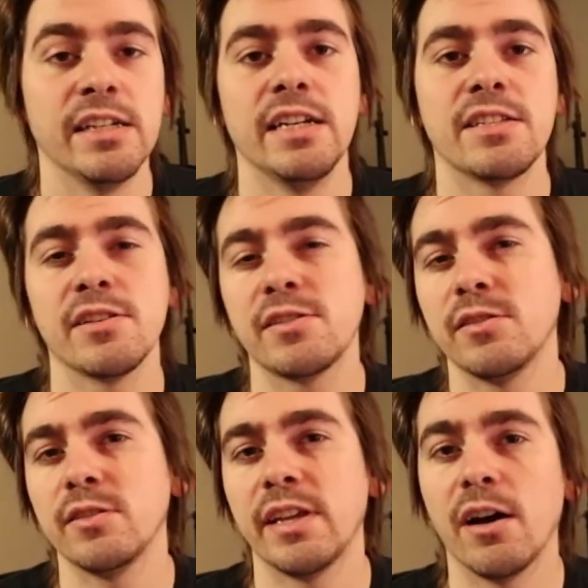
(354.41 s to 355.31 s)
It's
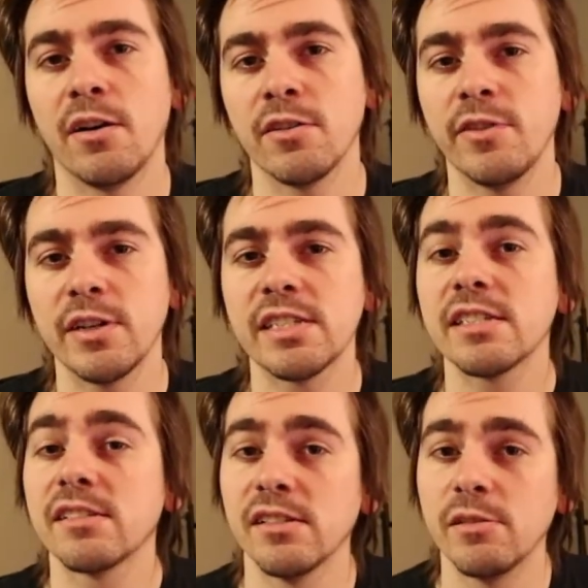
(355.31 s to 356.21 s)
also, the autofocus
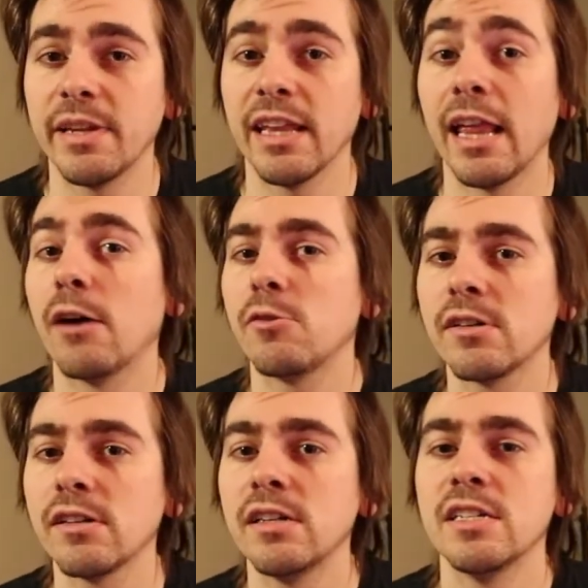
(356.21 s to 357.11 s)
is a little bit
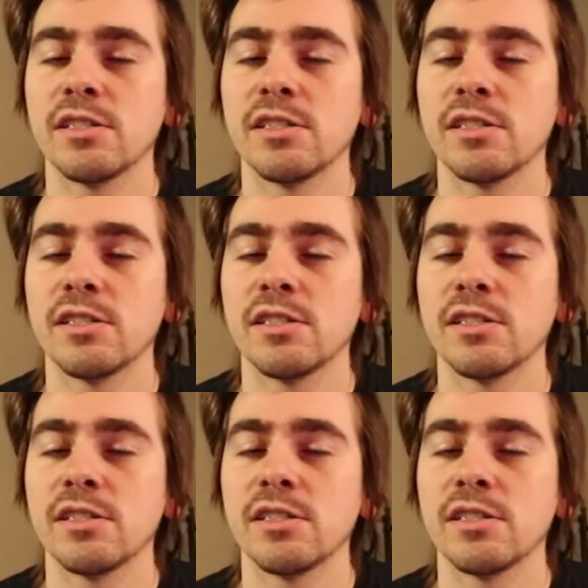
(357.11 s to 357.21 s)
louder,